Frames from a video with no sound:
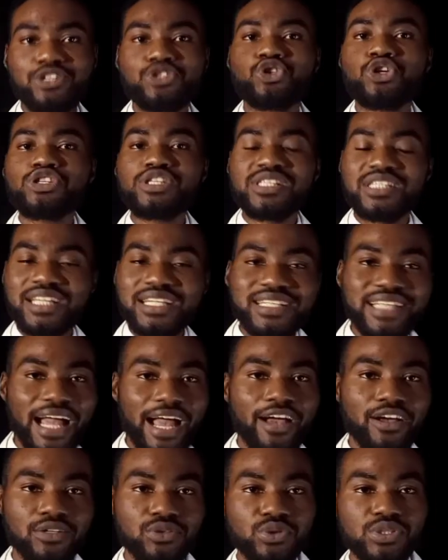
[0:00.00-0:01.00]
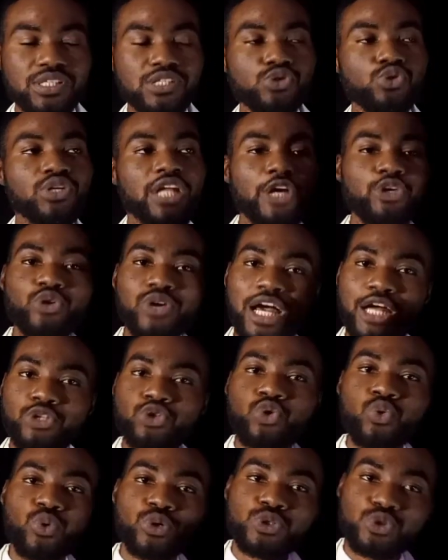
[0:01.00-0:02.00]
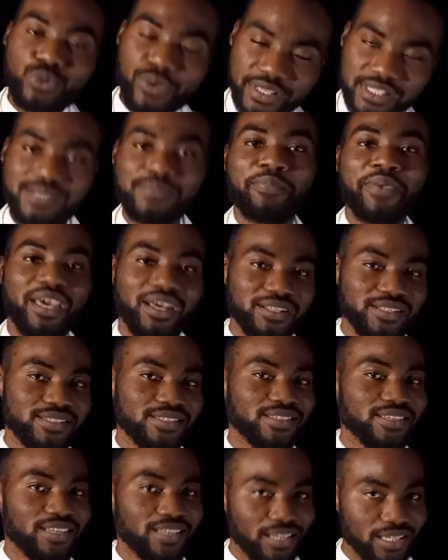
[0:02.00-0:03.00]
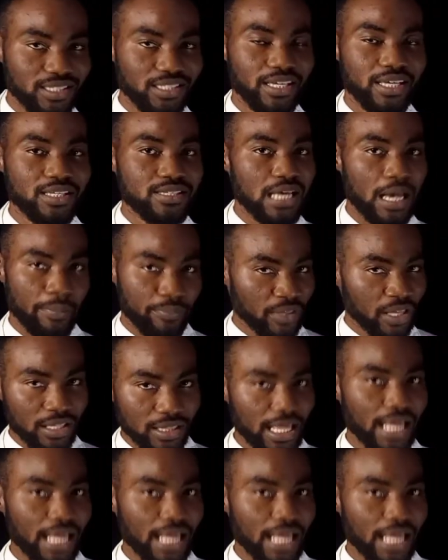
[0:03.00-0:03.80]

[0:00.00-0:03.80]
Just the diagnosis, so that you can know what to expect in the exam.